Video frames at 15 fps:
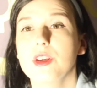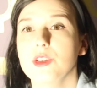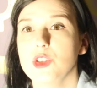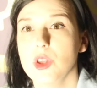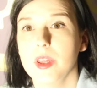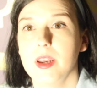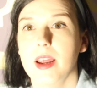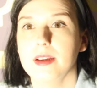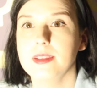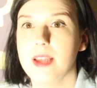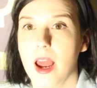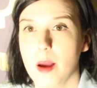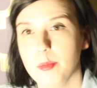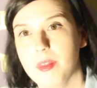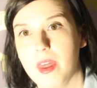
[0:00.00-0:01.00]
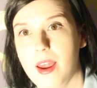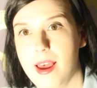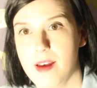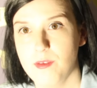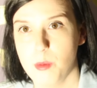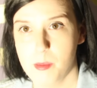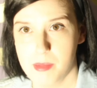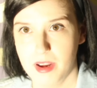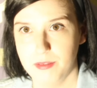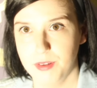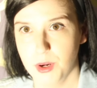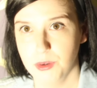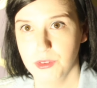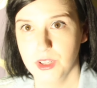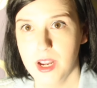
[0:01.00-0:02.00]
So the next app that I have on my
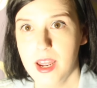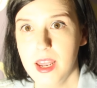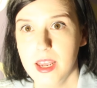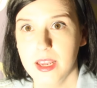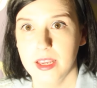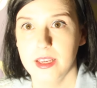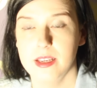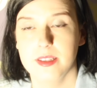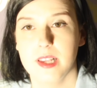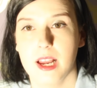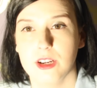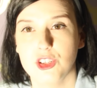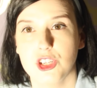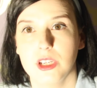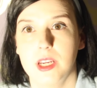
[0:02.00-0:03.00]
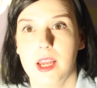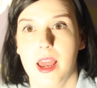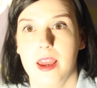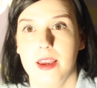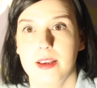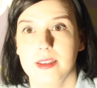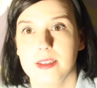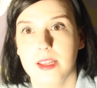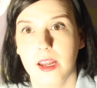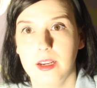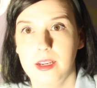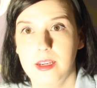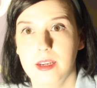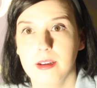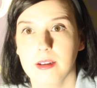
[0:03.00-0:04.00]
phone is actually a
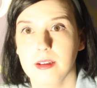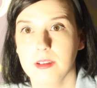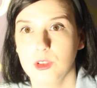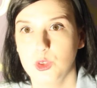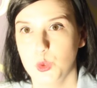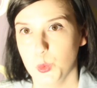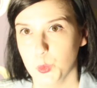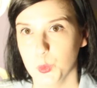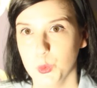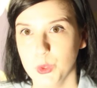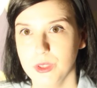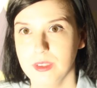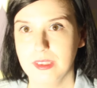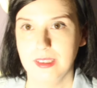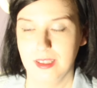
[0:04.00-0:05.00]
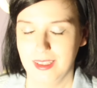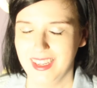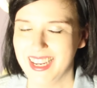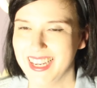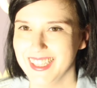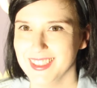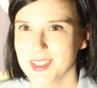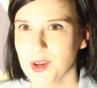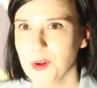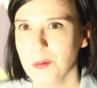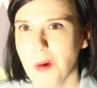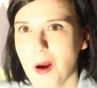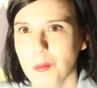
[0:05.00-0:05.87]
study tool. It's called